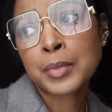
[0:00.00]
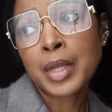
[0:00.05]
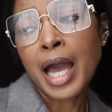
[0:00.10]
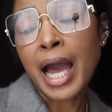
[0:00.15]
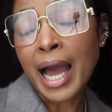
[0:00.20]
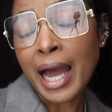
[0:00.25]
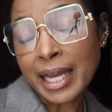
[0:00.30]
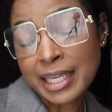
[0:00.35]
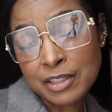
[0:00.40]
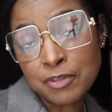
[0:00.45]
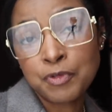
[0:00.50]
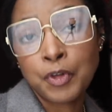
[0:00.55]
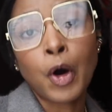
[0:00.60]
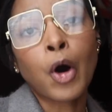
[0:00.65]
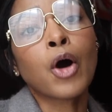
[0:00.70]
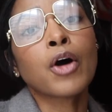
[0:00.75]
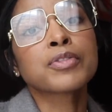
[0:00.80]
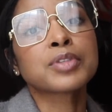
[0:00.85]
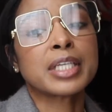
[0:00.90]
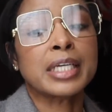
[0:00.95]
I
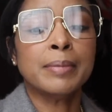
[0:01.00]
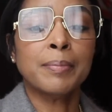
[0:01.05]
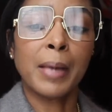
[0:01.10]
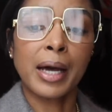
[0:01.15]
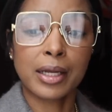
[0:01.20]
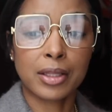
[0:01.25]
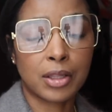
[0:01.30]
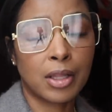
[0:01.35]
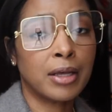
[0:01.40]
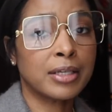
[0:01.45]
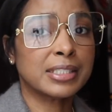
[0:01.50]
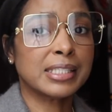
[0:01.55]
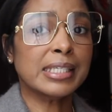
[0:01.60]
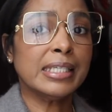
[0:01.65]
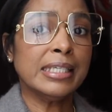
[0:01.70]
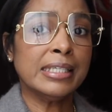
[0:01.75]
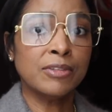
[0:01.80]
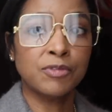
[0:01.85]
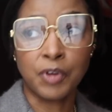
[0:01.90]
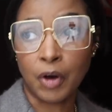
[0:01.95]
evolved and my
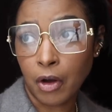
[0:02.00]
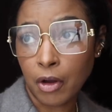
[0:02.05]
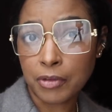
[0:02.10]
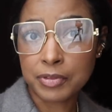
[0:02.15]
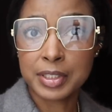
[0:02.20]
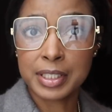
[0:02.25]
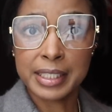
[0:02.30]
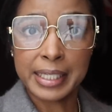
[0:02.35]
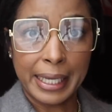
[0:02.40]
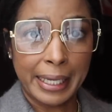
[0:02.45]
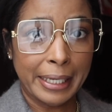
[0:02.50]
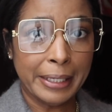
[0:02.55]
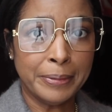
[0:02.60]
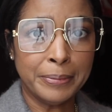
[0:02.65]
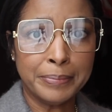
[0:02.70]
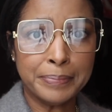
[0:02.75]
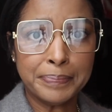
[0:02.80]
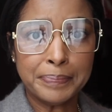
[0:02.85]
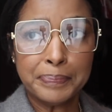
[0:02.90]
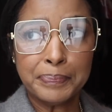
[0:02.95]
closet evolved again.